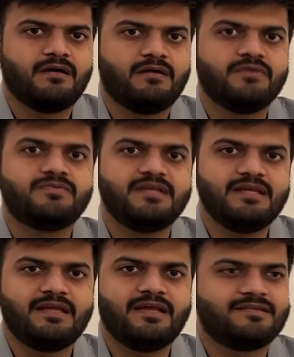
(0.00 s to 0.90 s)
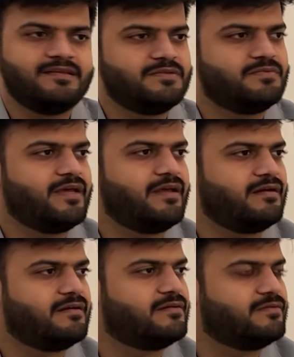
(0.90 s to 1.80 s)
We've seen cases where
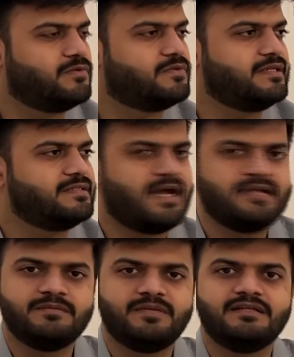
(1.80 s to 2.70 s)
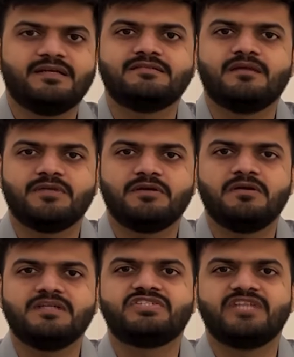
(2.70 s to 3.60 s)
using ChatGPT, there is something
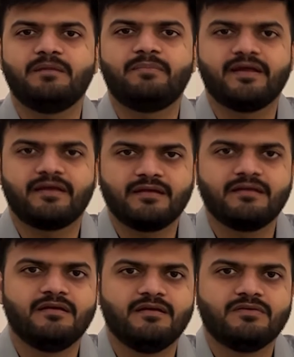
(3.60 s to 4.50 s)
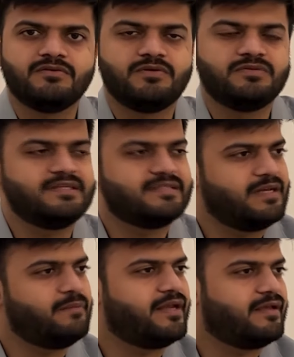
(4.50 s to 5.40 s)
called as jailbreaking. So using
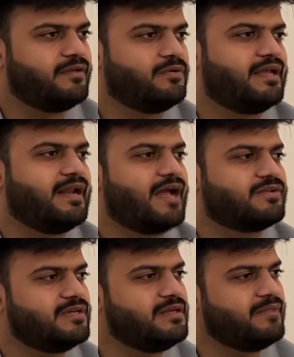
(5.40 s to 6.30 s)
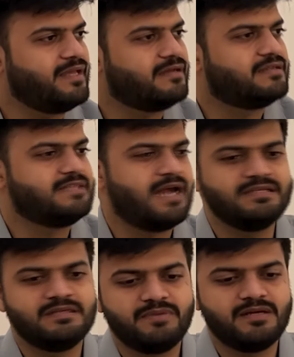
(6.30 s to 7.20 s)
jailbreaking, you can actually make
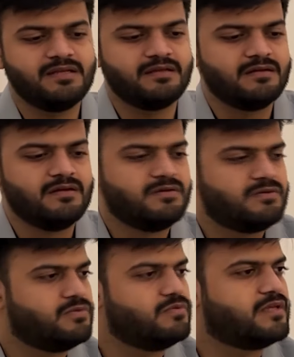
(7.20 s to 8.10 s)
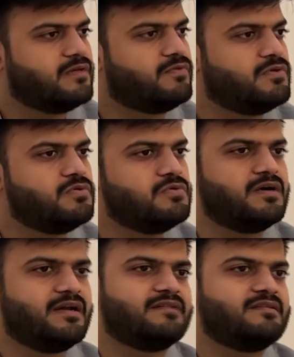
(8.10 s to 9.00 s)
ChatGPT to give you
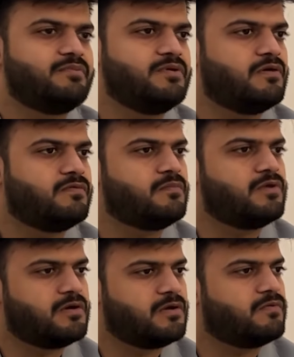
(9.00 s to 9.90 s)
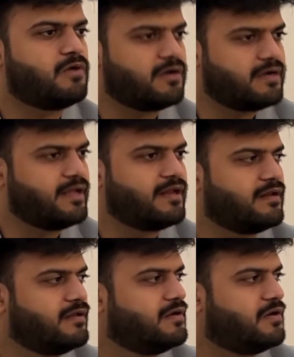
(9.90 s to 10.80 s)
a recipe of a Molotov cocktail
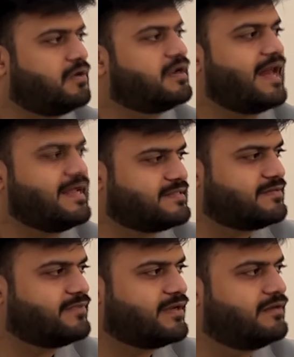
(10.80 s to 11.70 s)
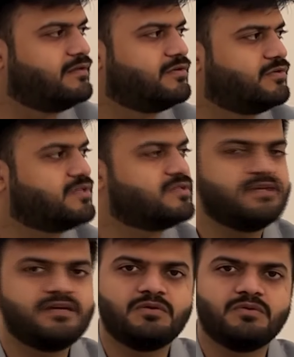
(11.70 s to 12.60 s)
or a ransomware. You just
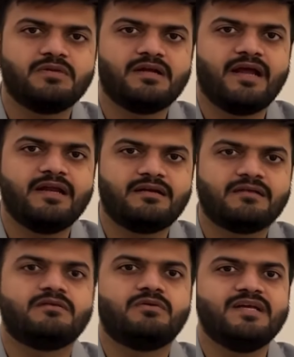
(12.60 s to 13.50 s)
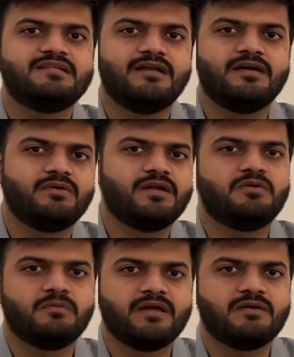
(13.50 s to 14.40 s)
need to know the right tweaks that you
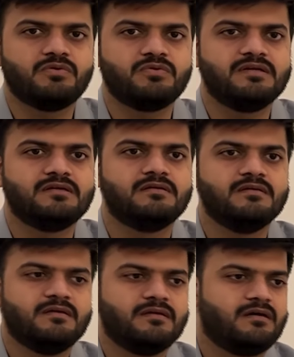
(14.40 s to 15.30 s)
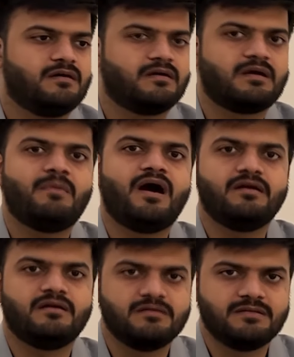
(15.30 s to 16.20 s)
need to make to the
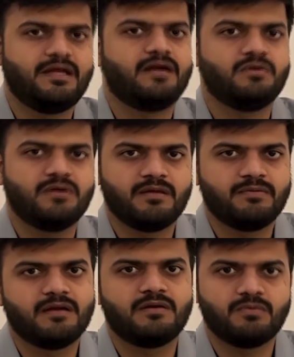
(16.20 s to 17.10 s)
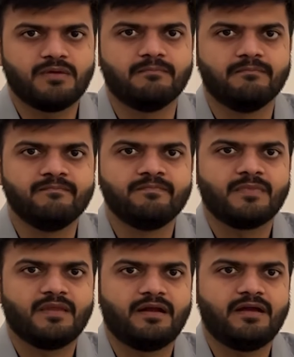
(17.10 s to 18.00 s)
command that you are giving it to him,
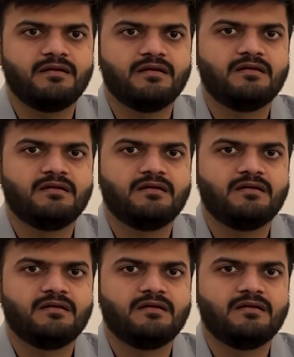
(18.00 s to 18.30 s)
right?